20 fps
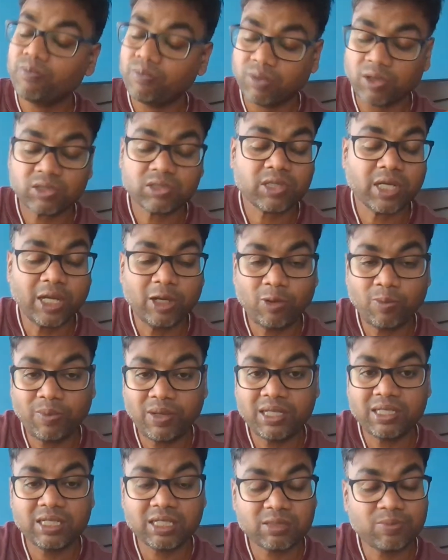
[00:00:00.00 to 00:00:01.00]
boss, can you
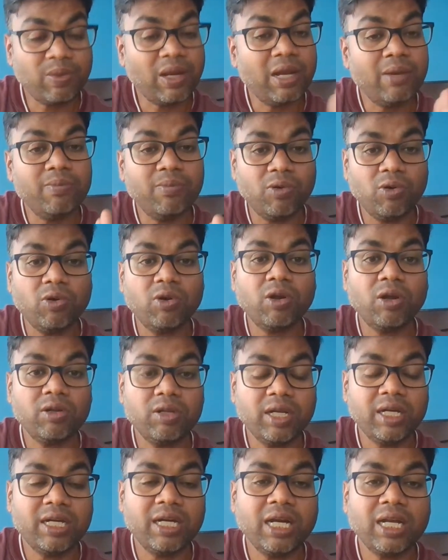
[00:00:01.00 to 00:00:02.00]
please explain more
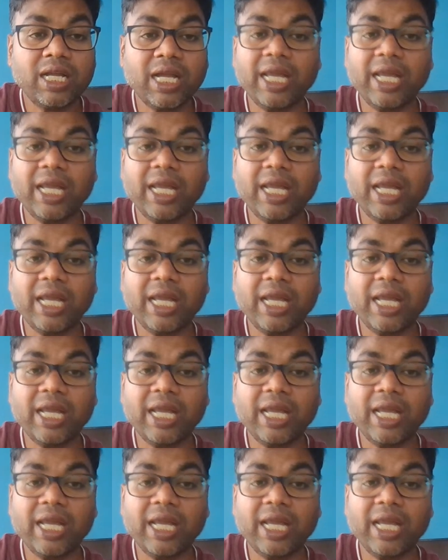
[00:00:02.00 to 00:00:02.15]
on it?